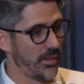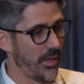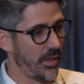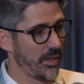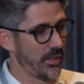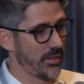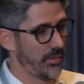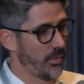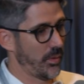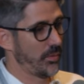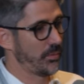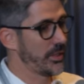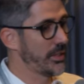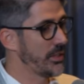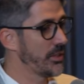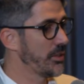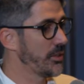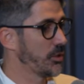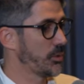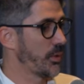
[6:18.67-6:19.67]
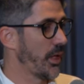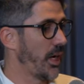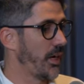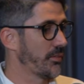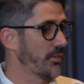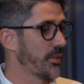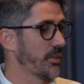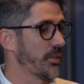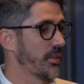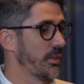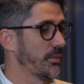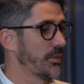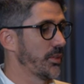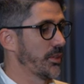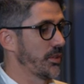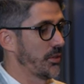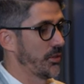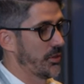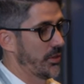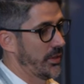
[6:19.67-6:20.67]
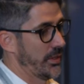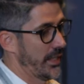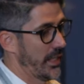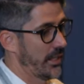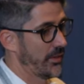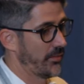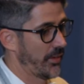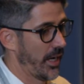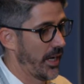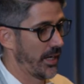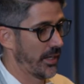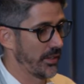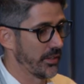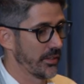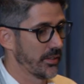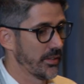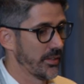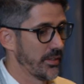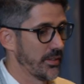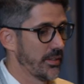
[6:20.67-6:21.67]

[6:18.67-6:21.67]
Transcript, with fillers: our, what we do is we offer a researcher identifier